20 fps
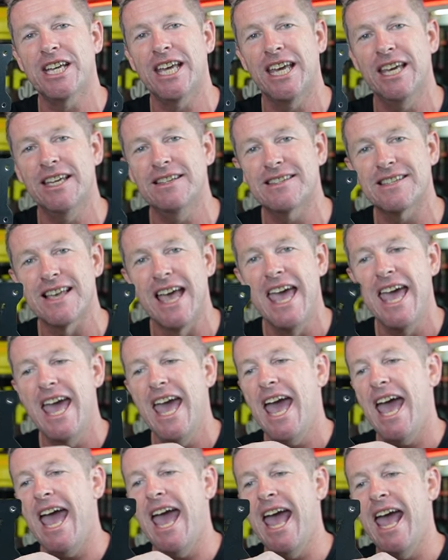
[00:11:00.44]
Kings
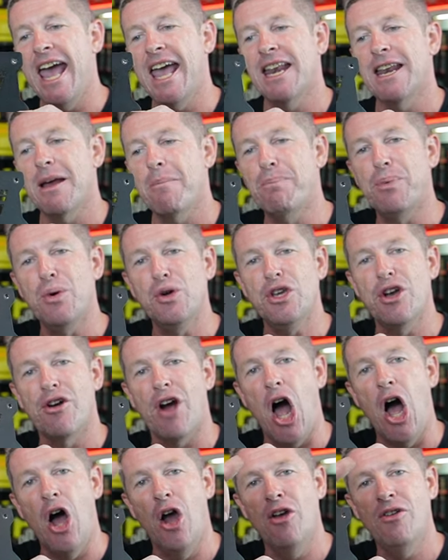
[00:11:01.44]
and put
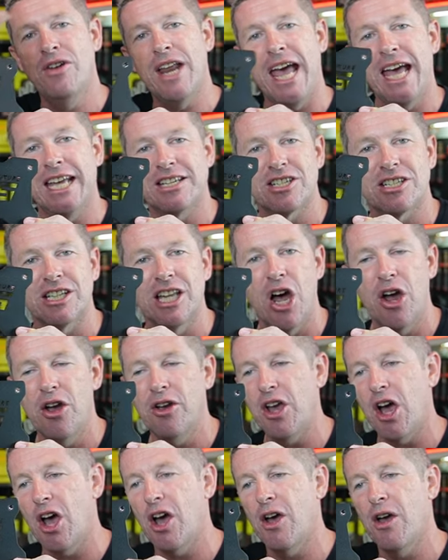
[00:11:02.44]
your own etched
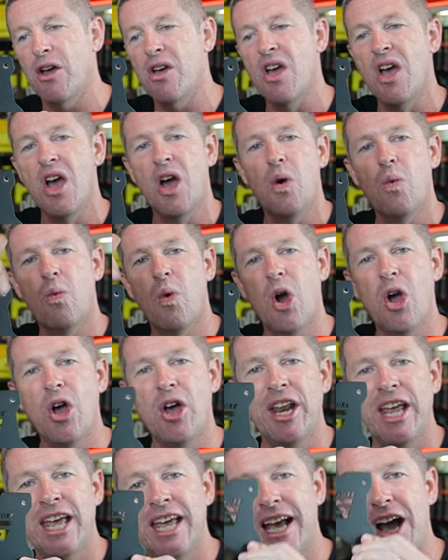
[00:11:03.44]
logo,
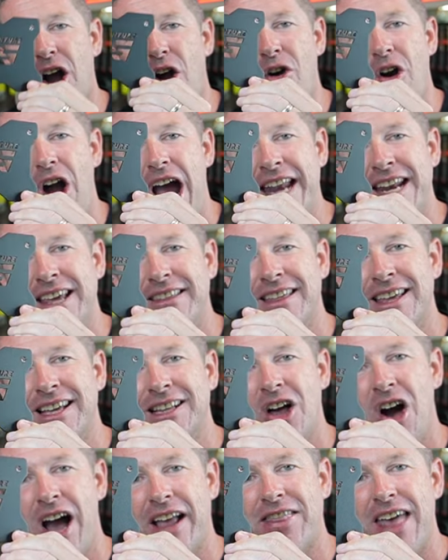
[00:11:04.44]
wording, or anything
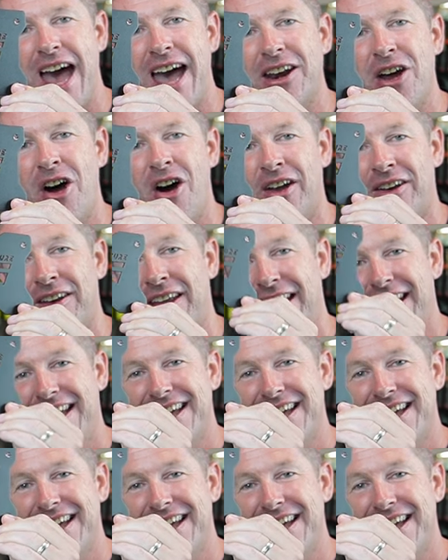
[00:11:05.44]
like that on.